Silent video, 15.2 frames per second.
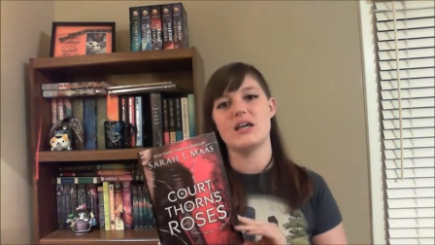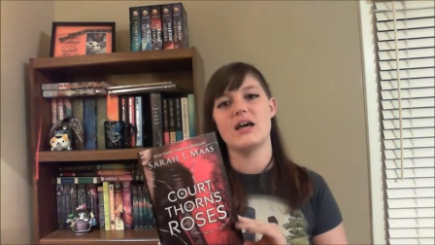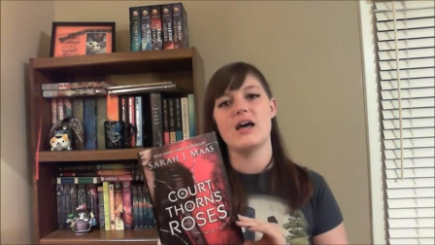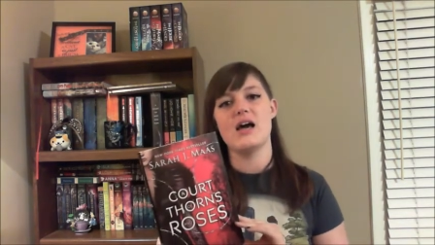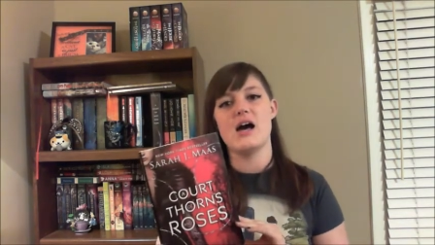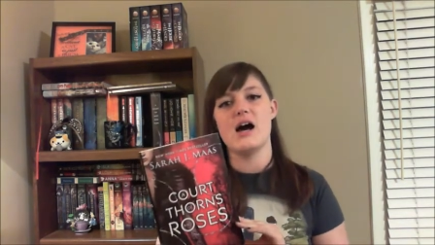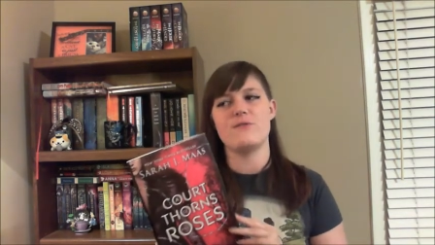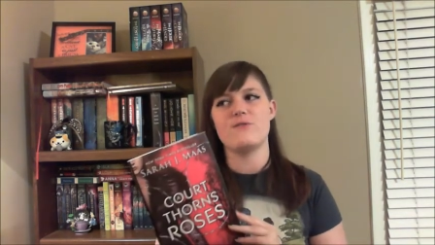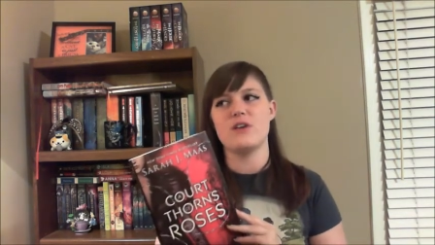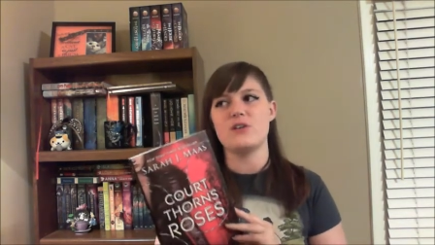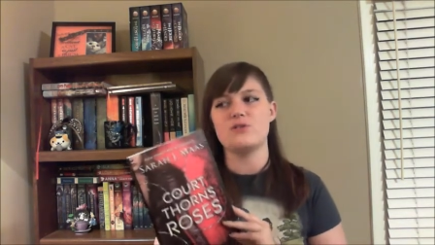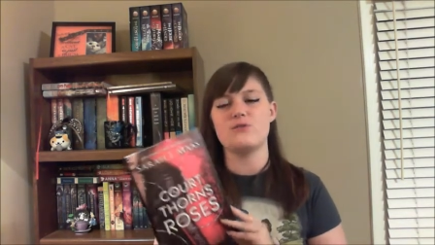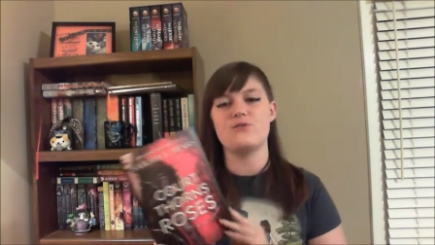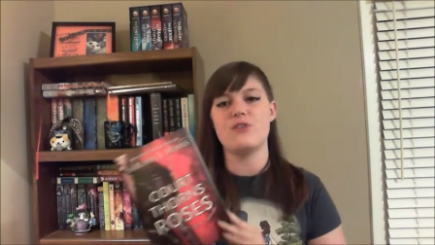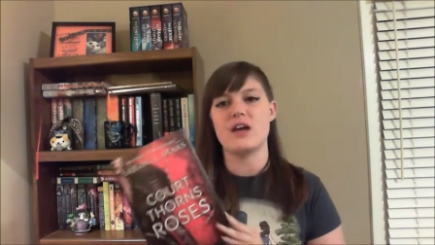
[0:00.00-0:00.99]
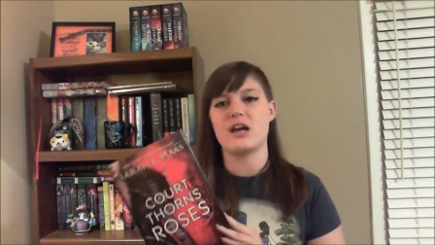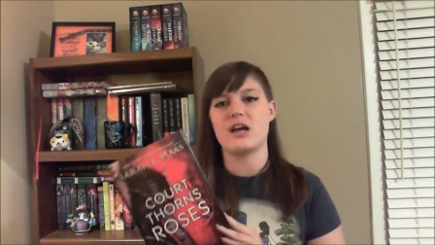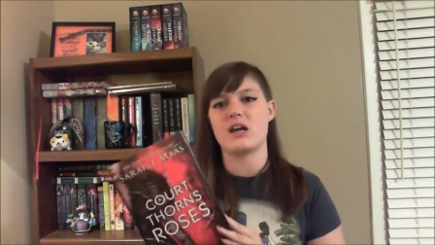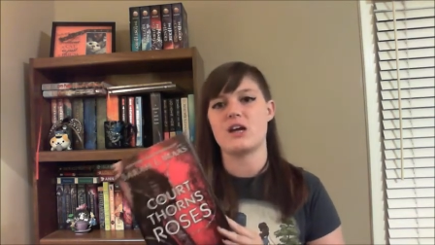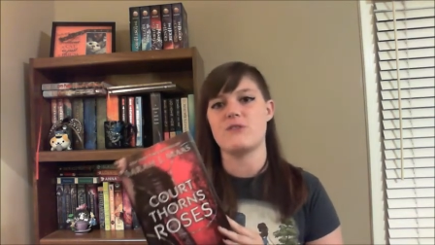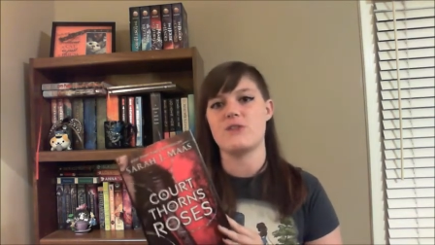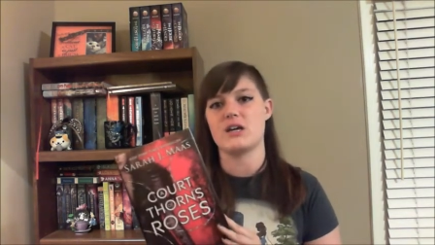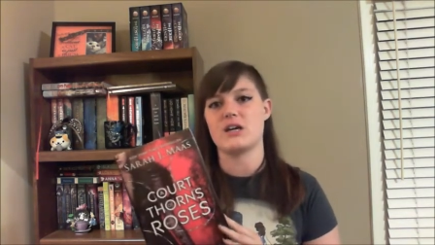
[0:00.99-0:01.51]
It felt
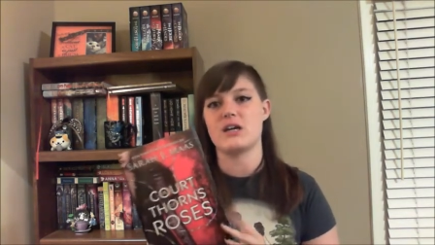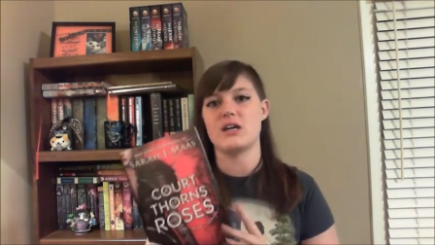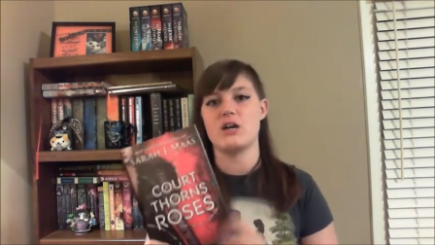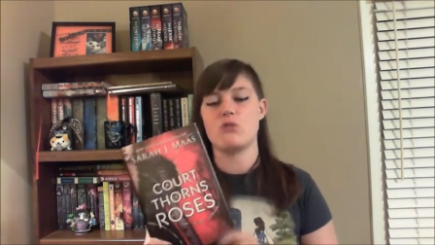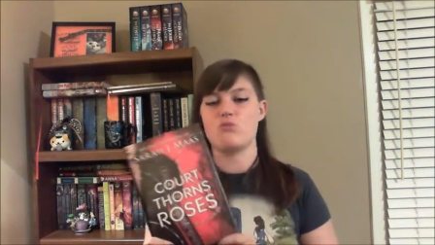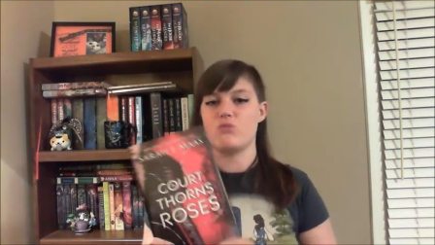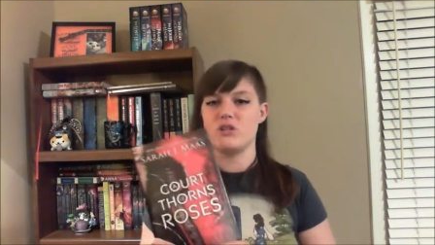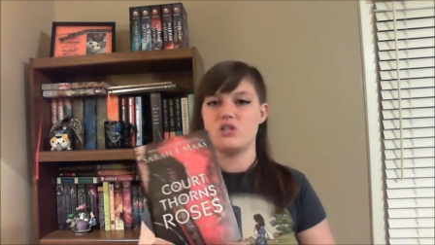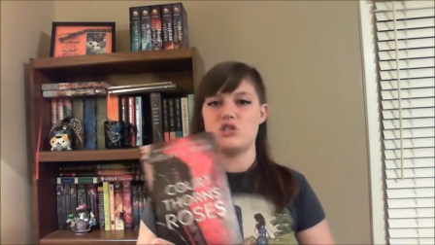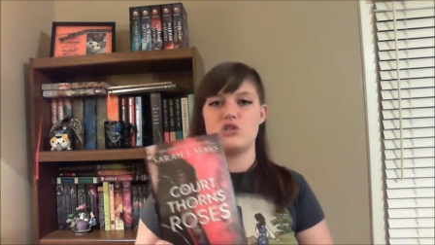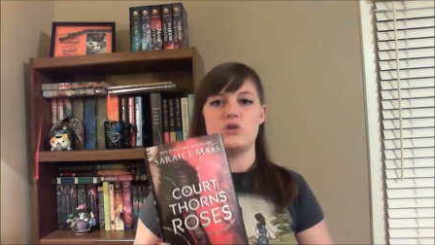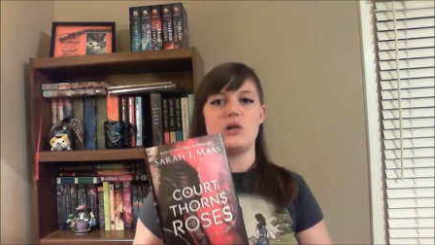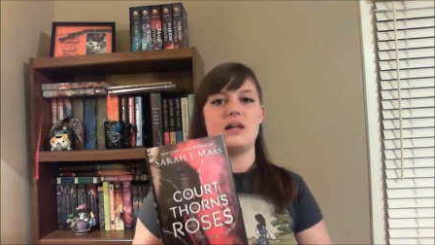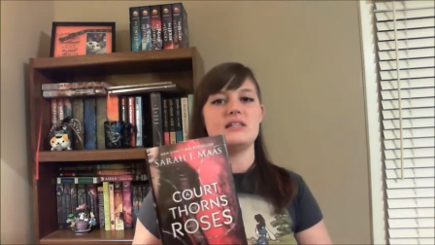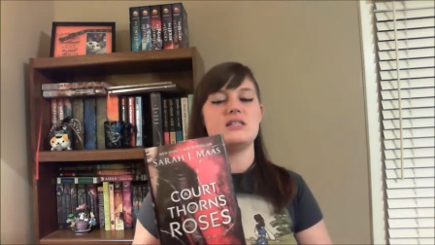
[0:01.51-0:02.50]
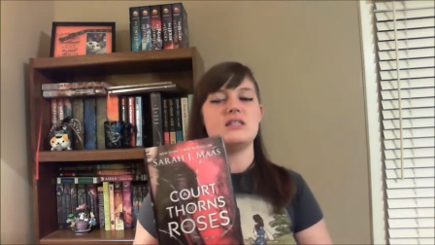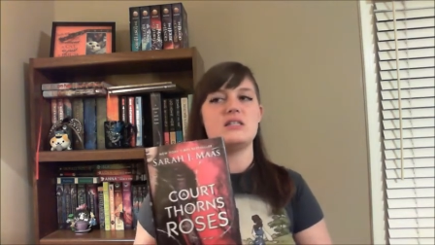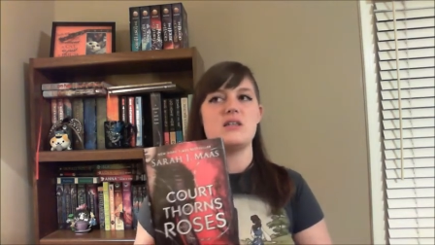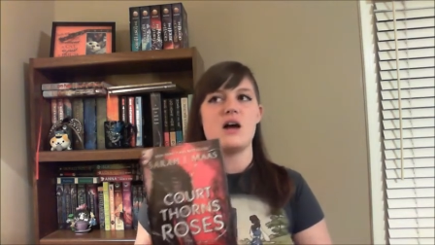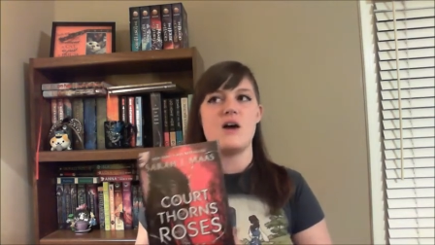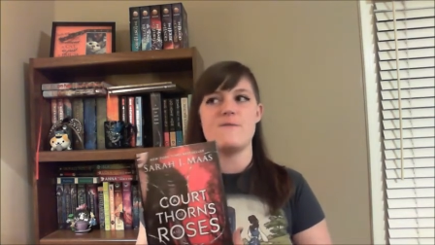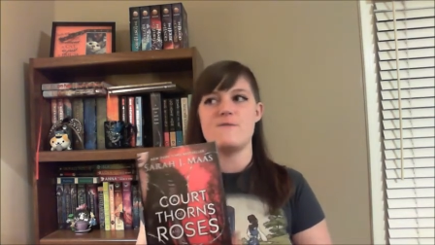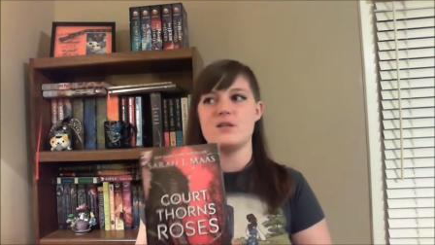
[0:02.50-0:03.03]
very, very original. I did
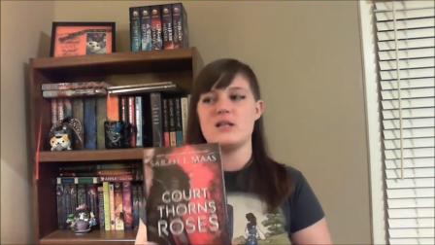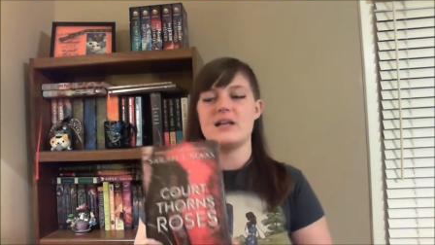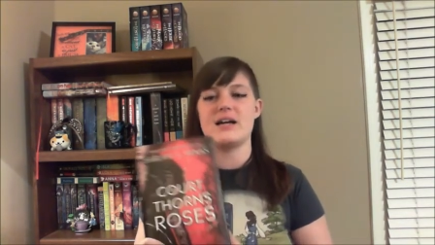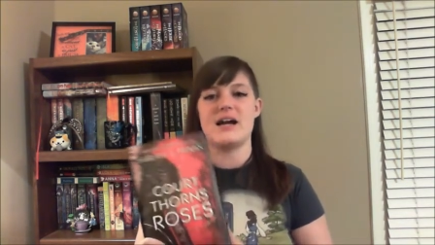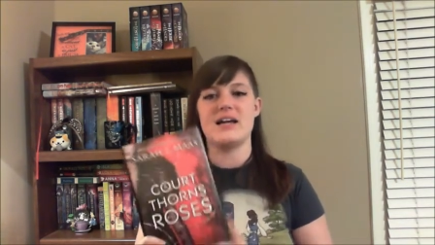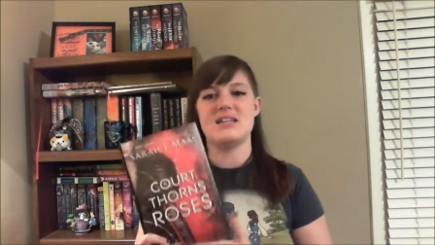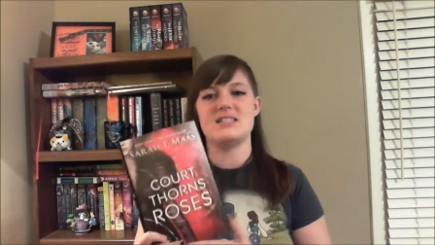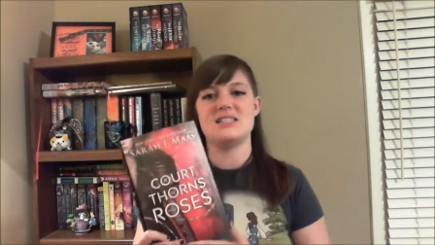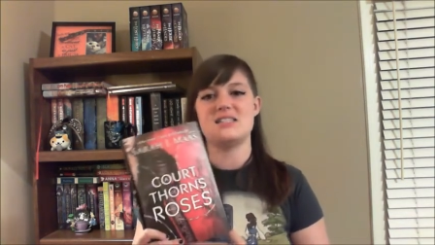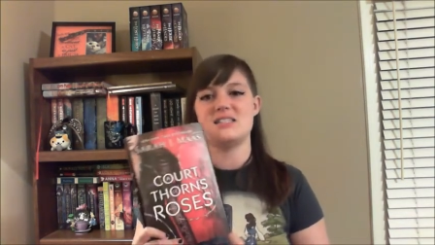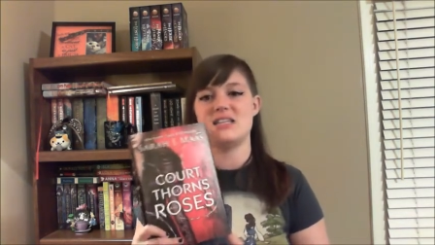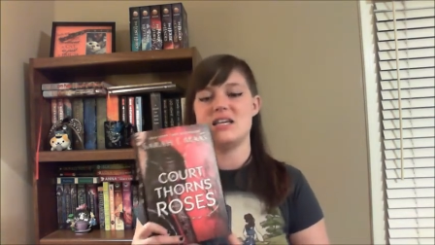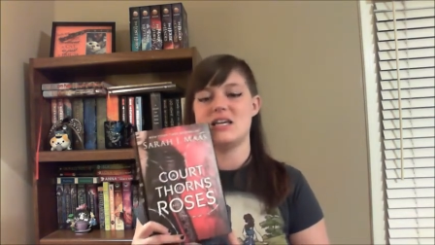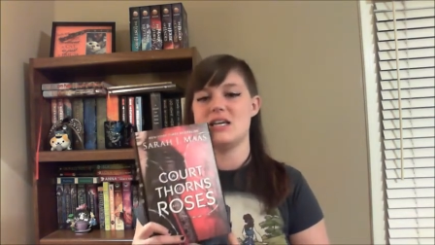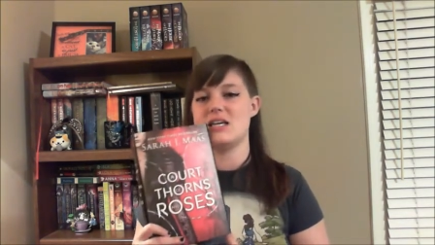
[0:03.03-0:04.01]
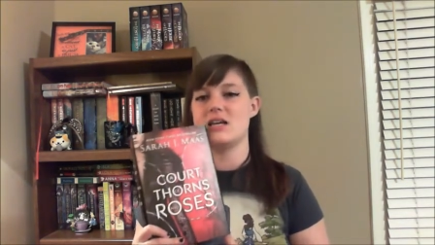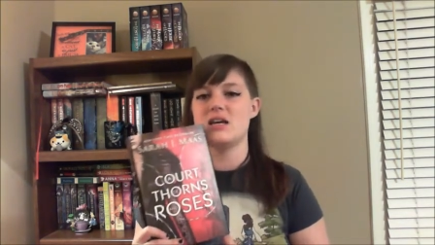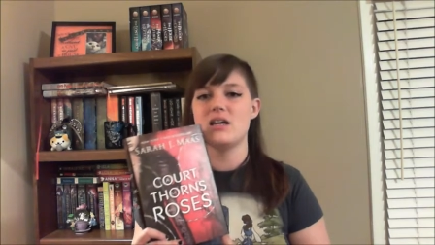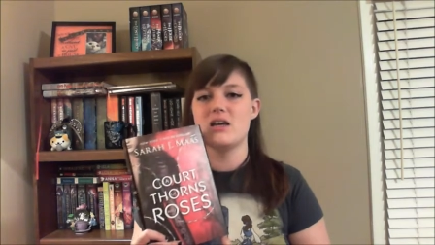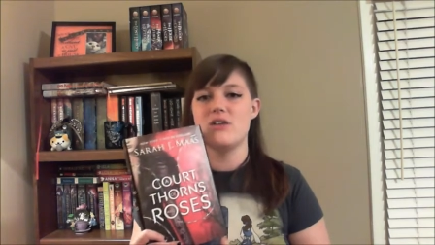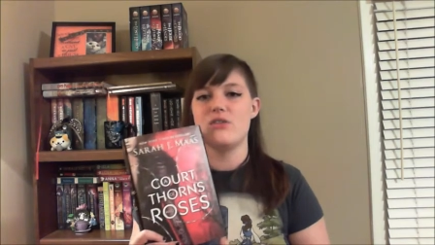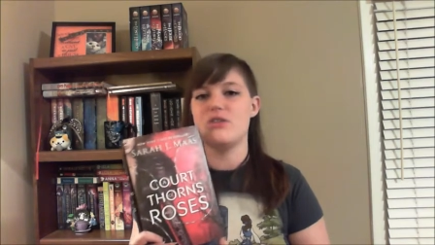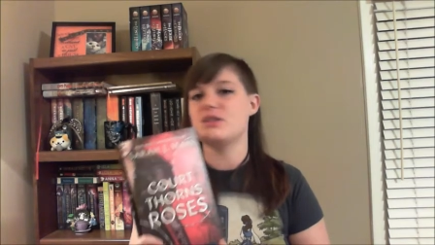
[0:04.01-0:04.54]
not feel like I had seen
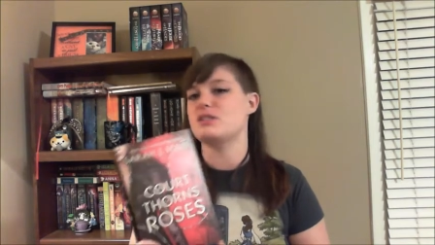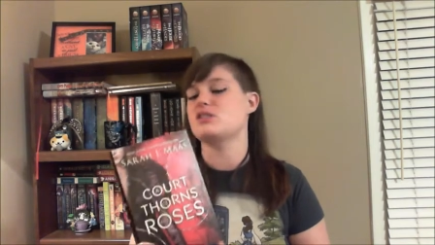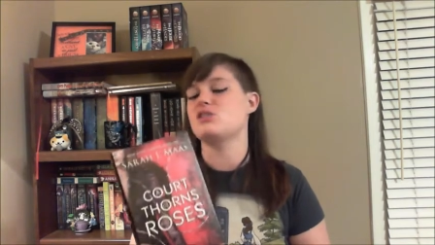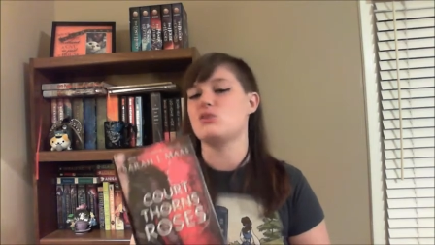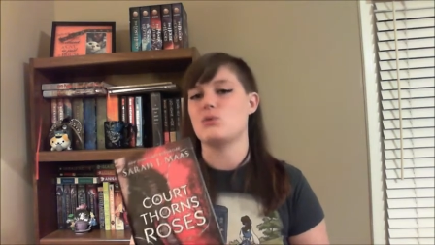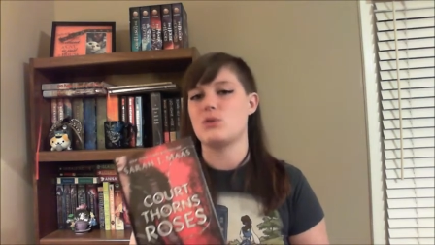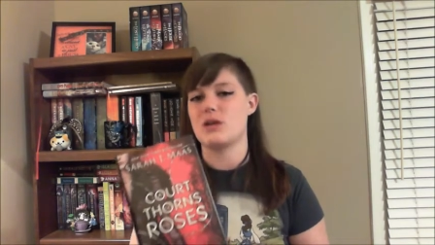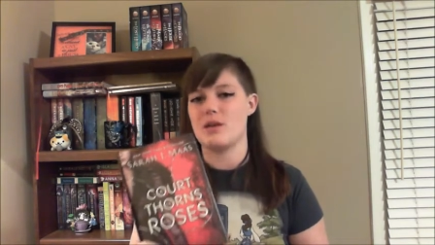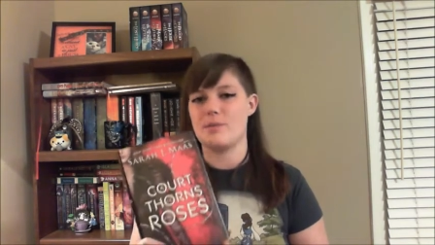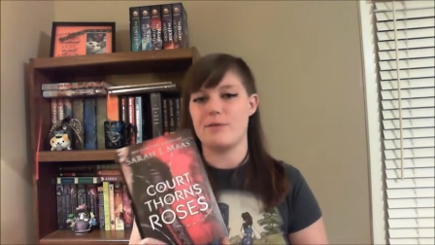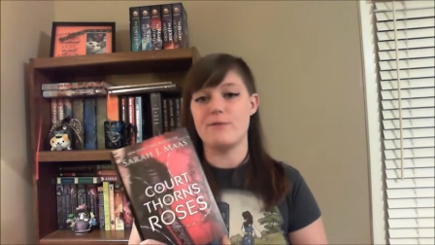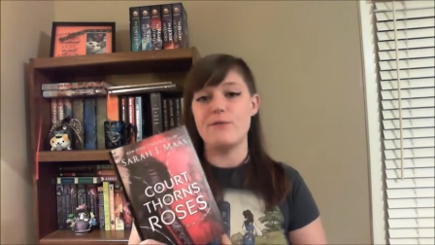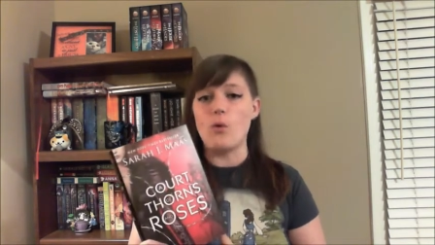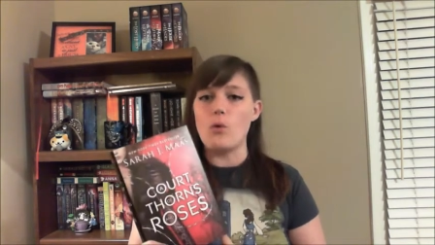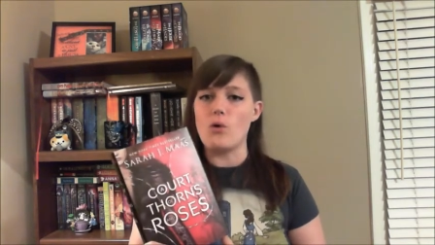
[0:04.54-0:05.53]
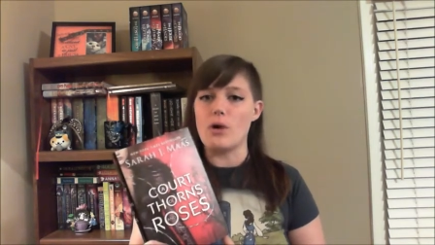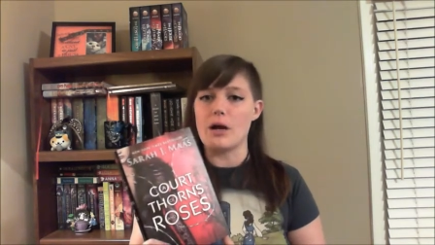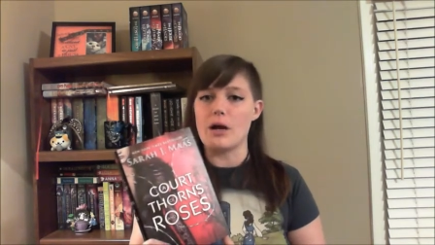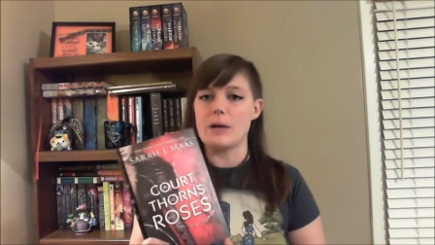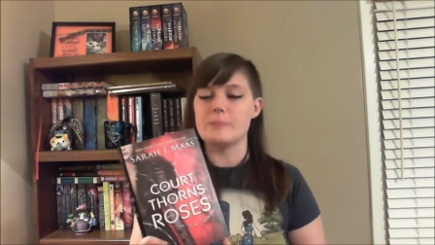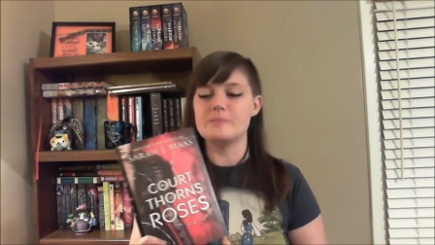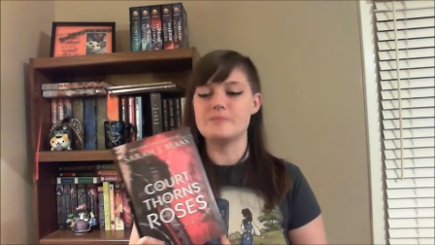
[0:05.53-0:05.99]
this story before,